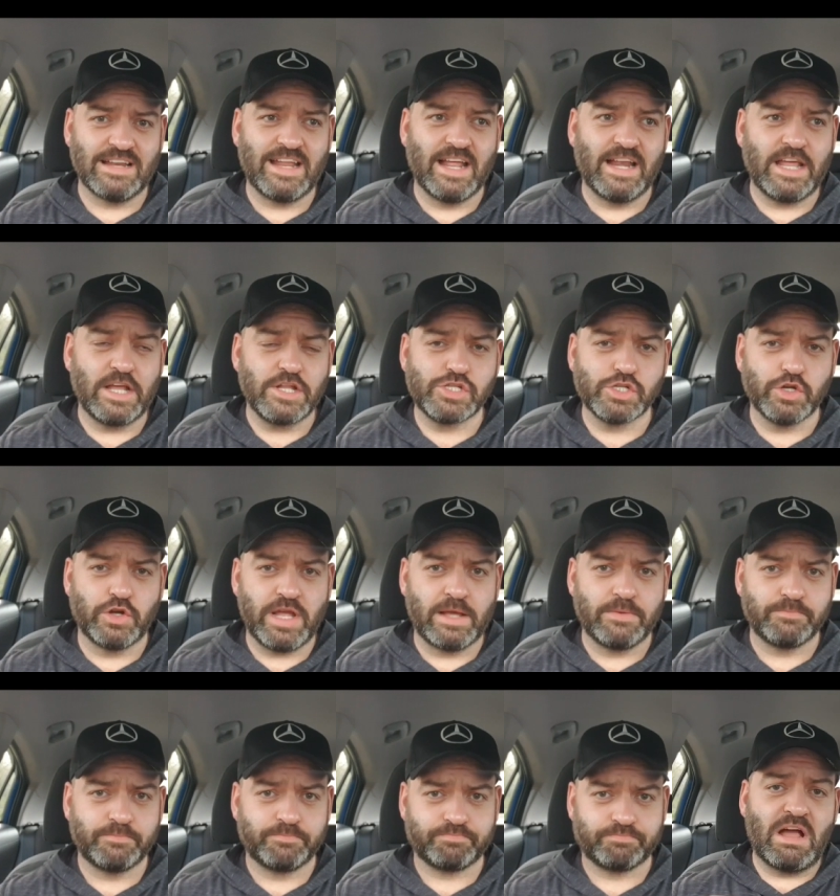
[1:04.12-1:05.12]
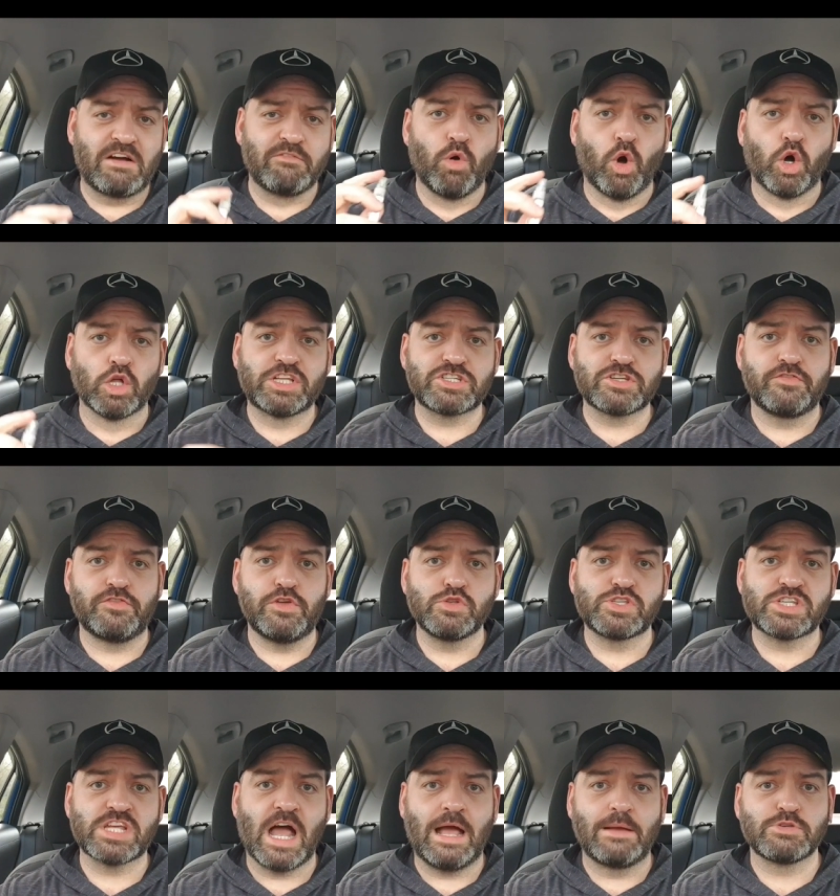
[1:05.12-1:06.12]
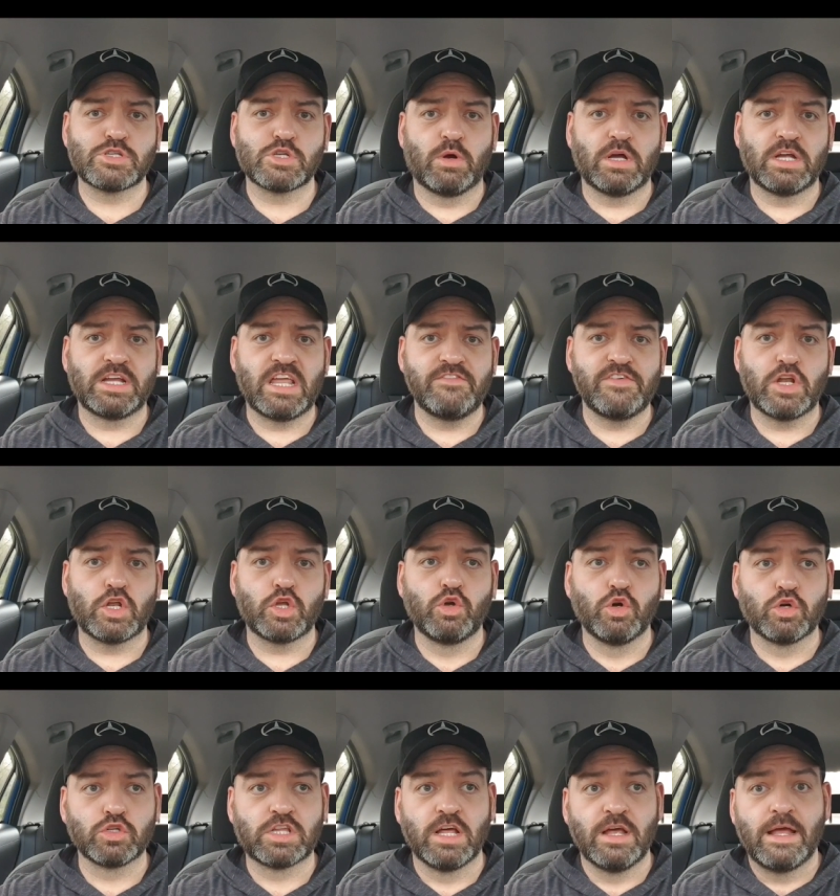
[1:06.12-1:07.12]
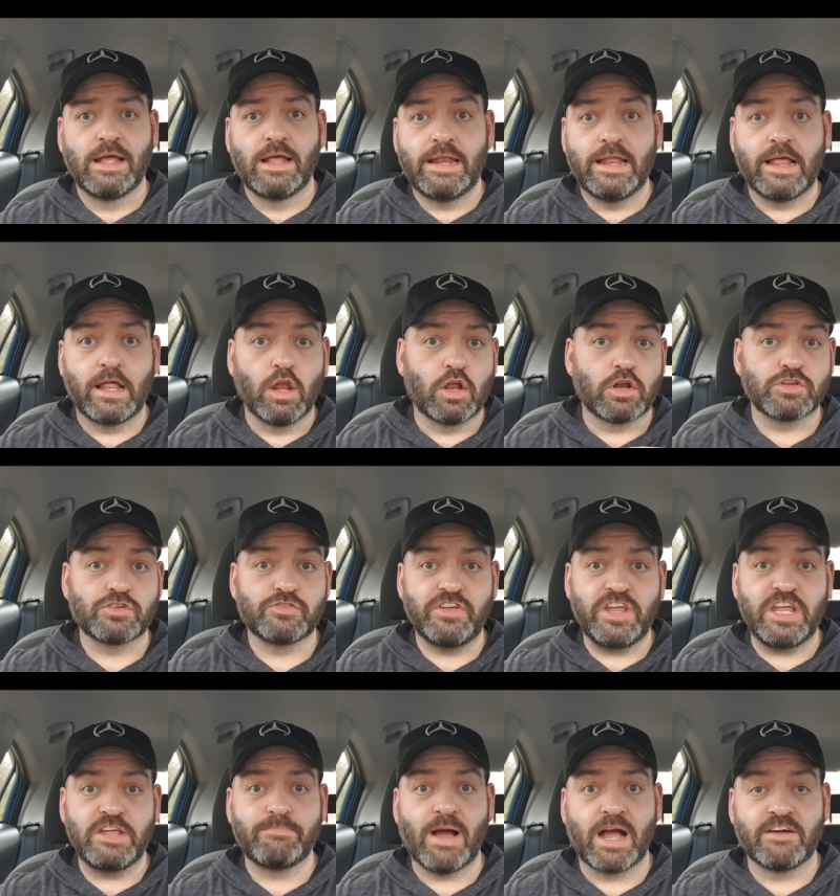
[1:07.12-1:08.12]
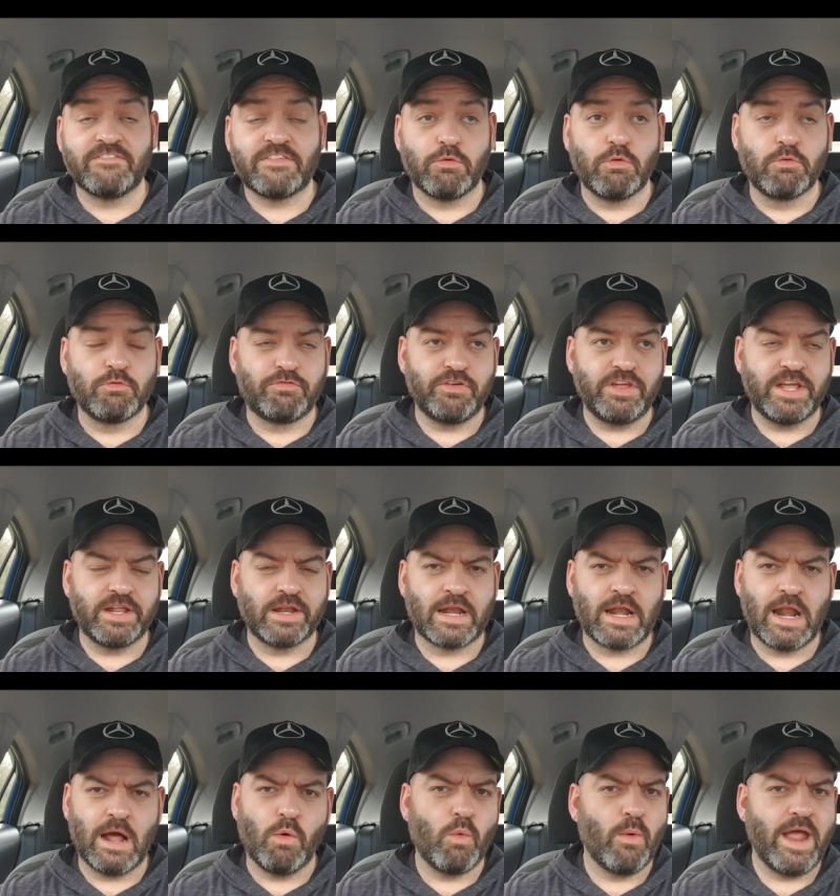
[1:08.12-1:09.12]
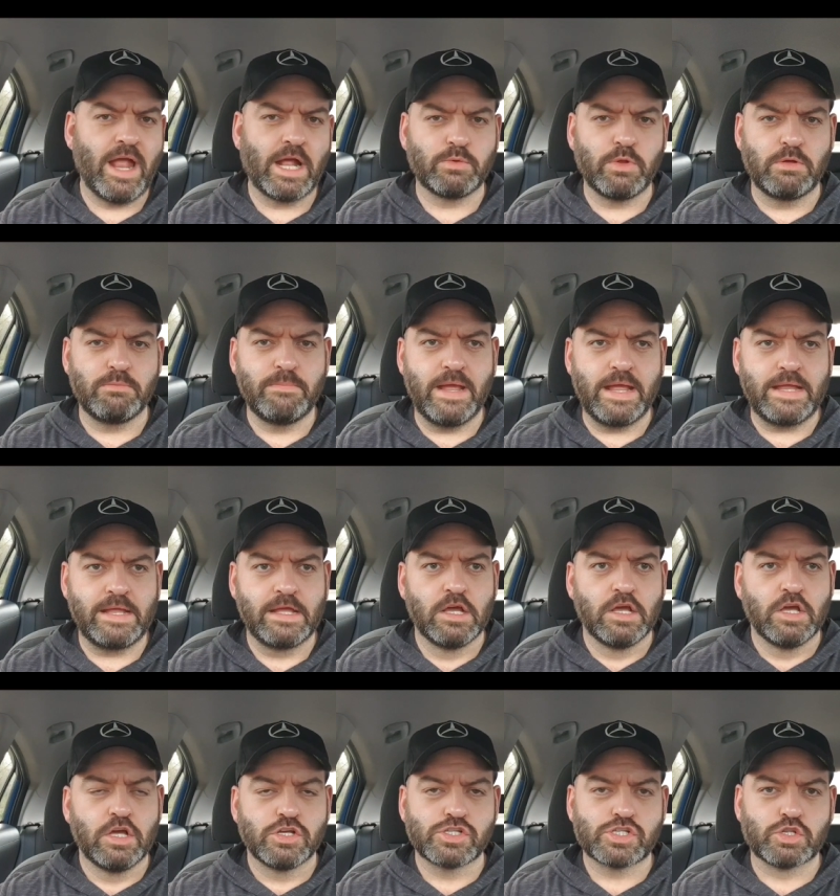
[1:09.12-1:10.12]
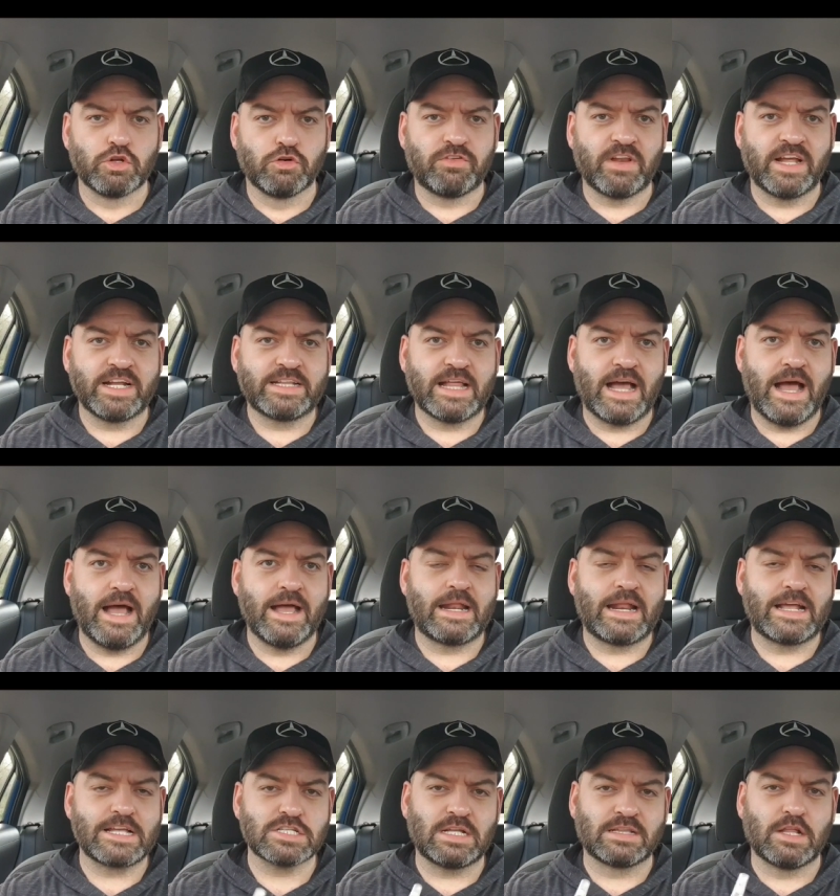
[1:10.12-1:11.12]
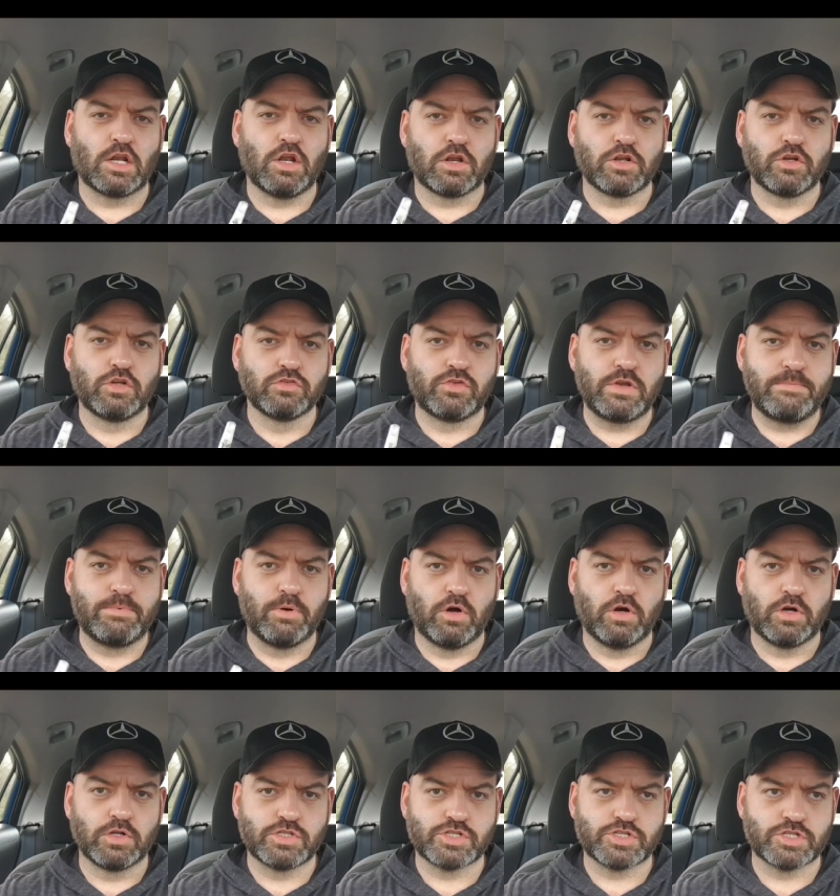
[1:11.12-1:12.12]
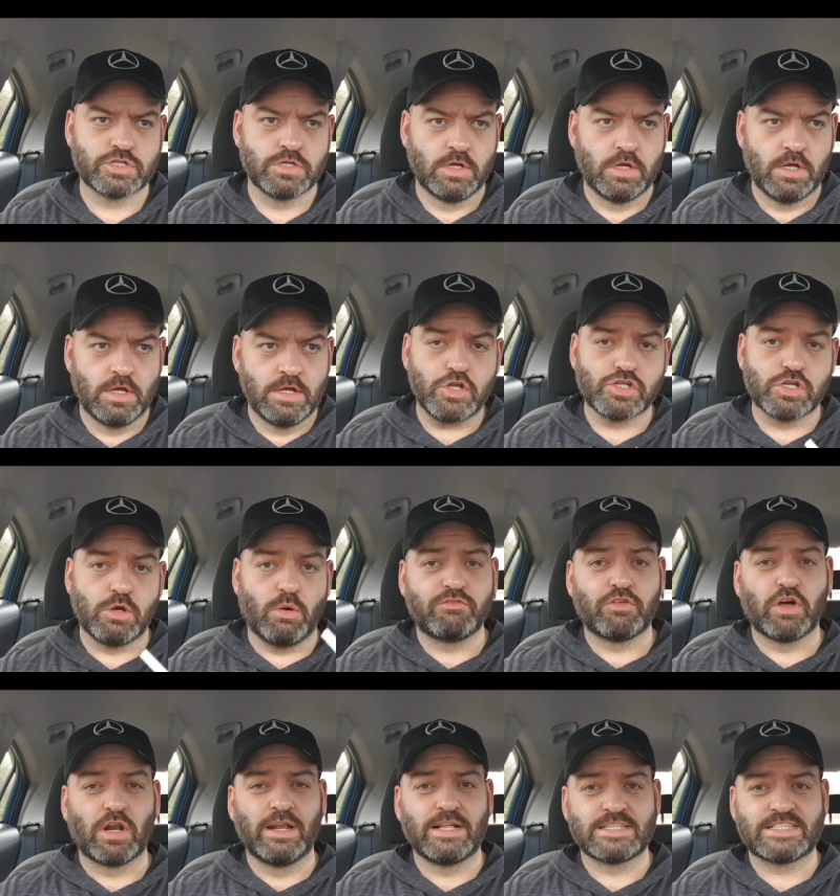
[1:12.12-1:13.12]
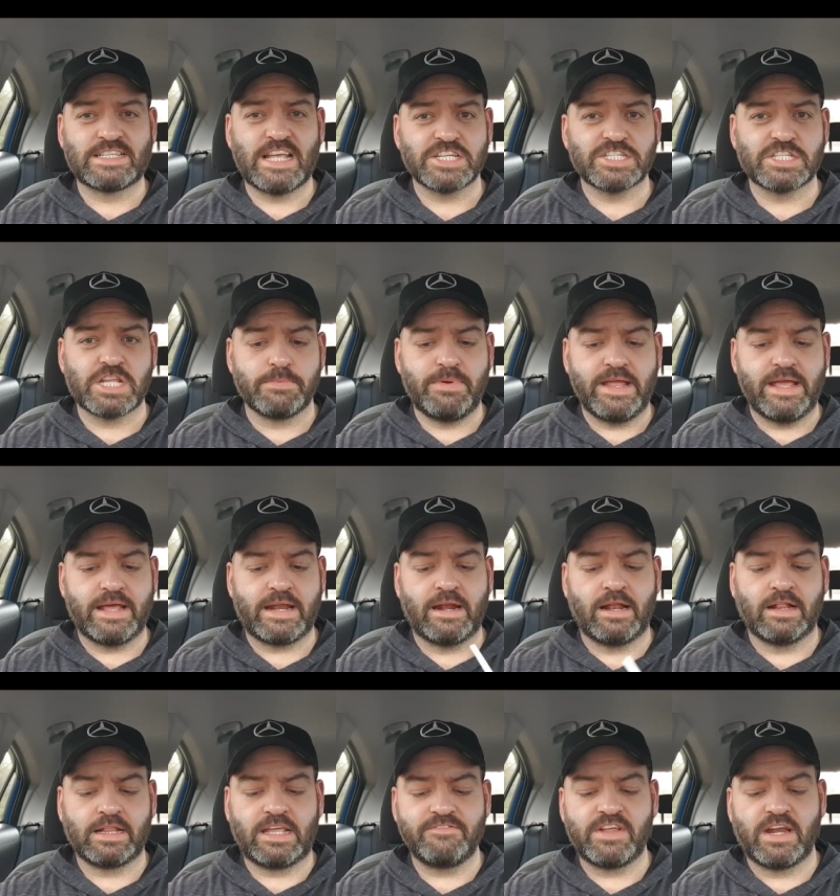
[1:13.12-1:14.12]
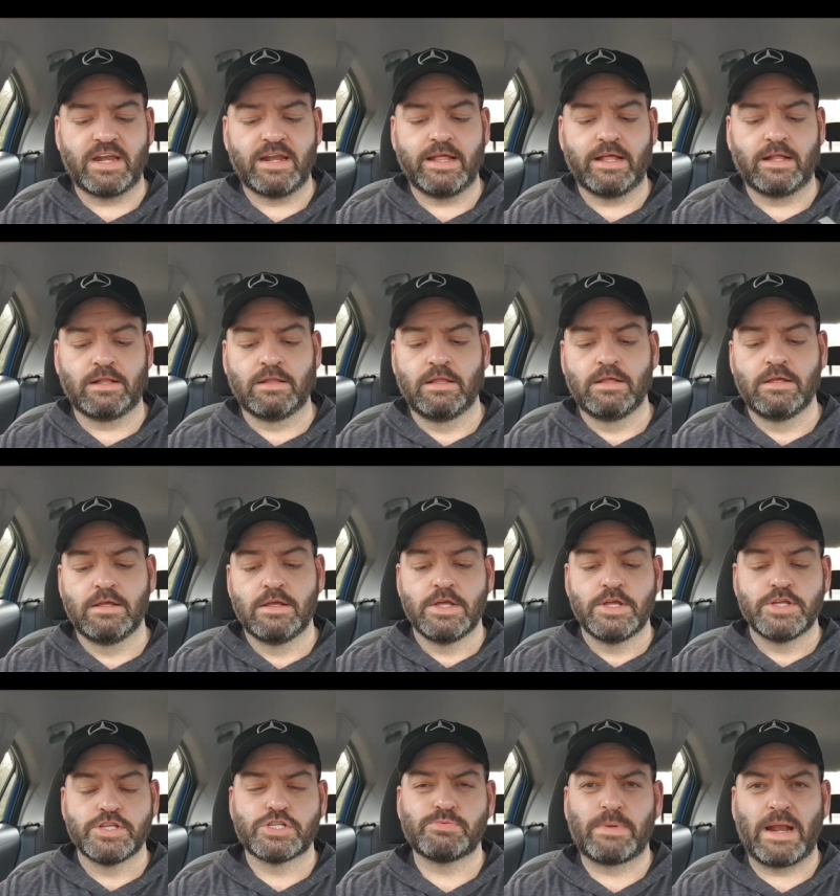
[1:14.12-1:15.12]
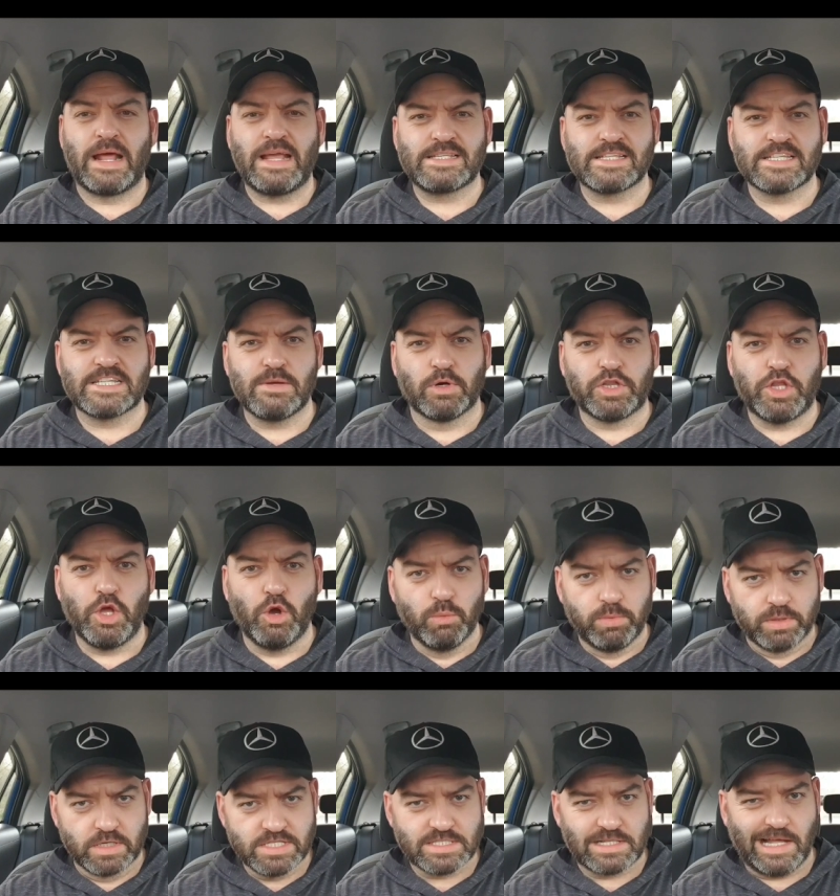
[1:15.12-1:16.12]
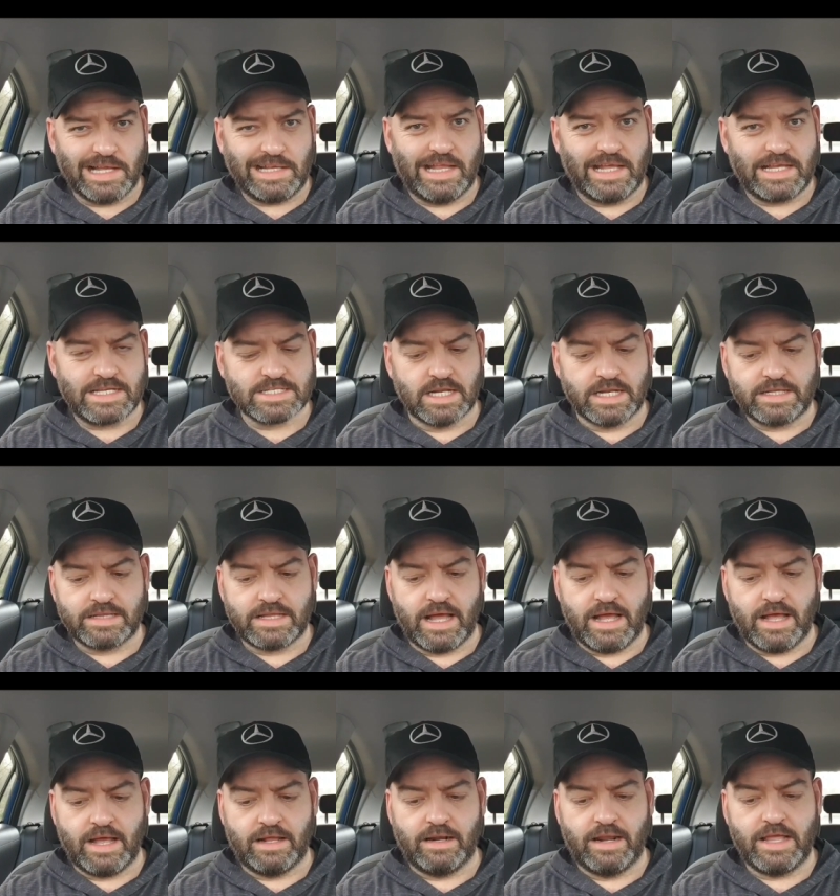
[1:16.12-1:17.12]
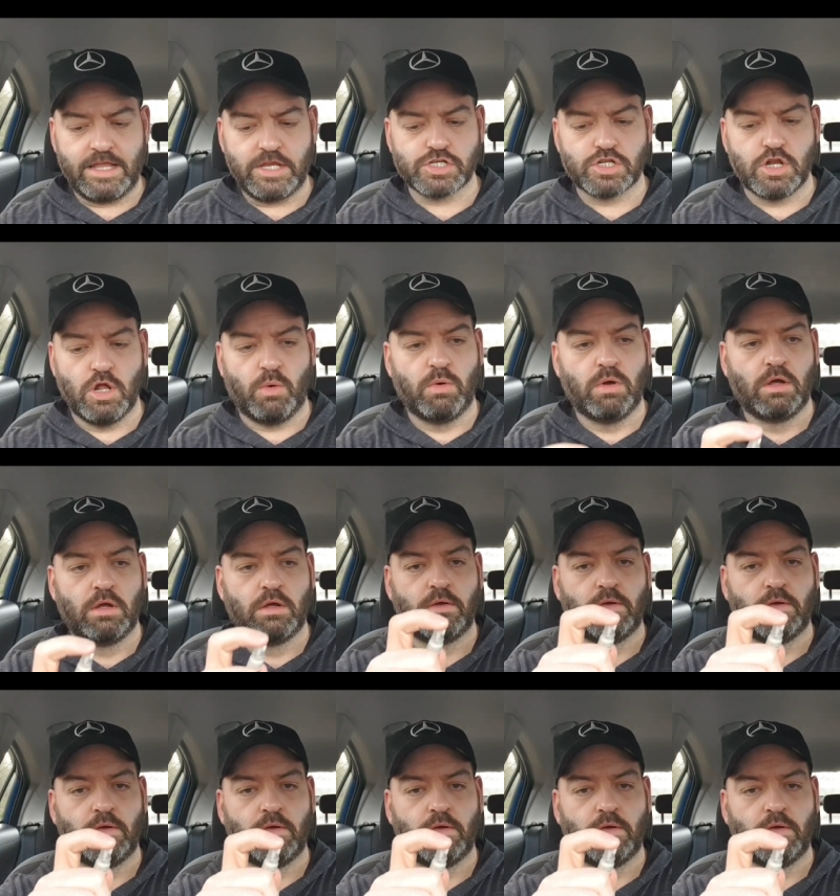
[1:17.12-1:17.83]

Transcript: I really enjoy it. Now, I've worn this a few times, so I can give you a good little honest feedback of how I'm feeling and how it worked with me, stuff like that. It has had a lot of good reports. So I've got a little test strip here and I'll give you a little spray to see what the opening's like, things like that, and let you know.